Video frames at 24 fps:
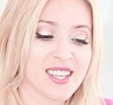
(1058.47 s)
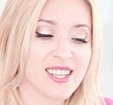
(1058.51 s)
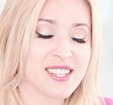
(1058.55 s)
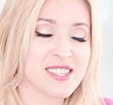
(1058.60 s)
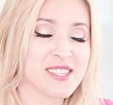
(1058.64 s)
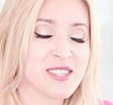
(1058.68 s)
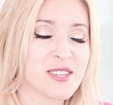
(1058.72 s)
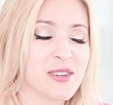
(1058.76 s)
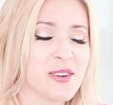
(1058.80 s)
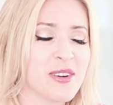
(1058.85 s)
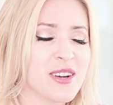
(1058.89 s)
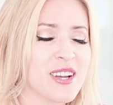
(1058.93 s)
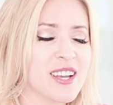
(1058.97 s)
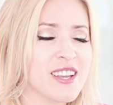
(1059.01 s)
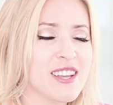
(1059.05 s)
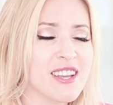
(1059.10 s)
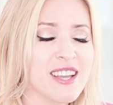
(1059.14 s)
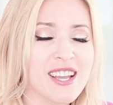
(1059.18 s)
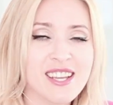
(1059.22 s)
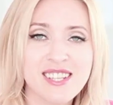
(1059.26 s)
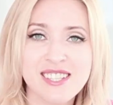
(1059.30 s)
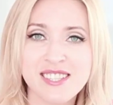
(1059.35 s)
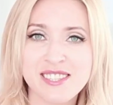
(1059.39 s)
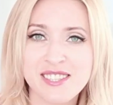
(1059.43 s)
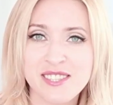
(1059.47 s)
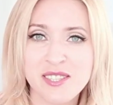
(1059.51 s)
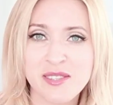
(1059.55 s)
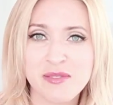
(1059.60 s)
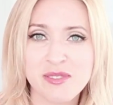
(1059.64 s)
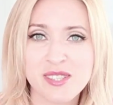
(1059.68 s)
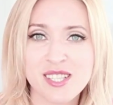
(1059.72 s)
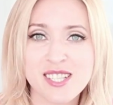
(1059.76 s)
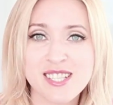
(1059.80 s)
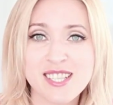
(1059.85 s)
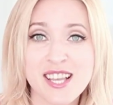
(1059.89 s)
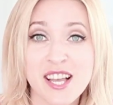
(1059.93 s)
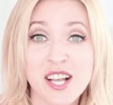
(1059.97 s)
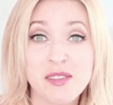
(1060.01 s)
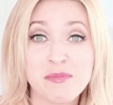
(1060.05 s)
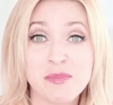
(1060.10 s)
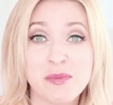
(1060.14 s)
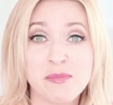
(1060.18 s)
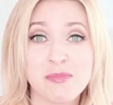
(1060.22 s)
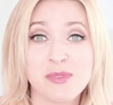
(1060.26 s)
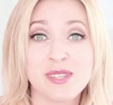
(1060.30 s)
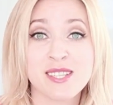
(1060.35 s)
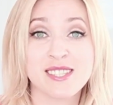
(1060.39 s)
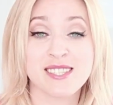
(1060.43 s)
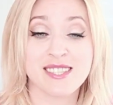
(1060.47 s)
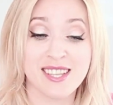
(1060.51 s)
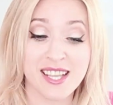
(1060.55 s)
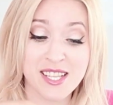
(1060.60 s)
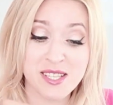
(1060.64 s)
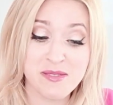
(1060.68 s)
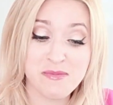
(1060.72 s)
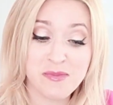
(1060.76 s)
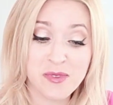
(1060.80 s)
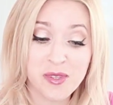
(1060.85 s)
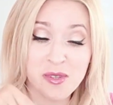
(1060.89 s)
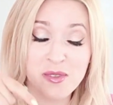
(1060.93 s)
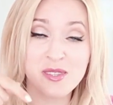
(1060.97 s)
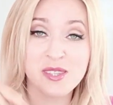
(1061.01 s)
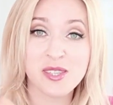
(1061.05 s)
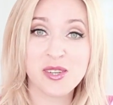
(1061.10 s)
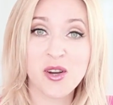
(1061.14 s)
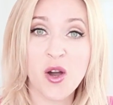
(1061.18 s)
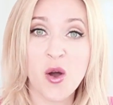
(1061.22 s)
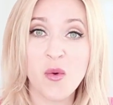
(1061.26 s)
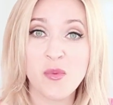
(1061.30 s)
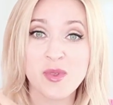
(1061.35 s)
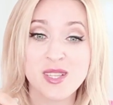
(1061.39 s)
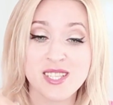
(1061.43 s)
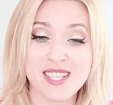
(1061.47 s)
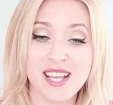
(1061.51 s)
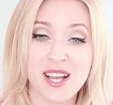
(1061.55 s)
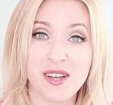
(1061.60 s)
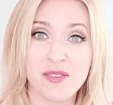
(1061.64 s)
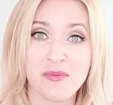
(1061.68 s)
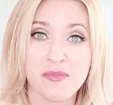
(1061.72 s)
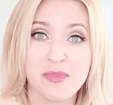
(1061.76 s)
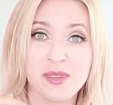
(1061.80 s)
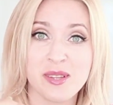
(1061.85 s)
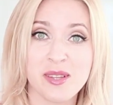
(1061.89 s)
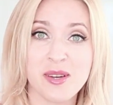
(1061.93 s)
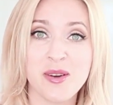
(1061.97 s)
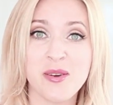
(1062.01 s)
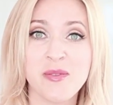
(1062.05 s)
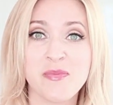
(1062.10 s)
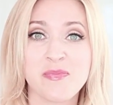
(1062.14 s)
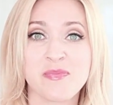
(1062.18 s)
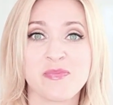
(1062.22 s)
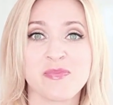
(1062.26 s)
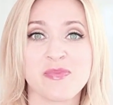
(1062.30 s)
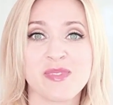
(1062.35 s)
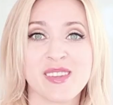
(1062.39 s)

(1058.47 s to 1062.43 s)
So anything you want to tell me, please let me know in the comments down below.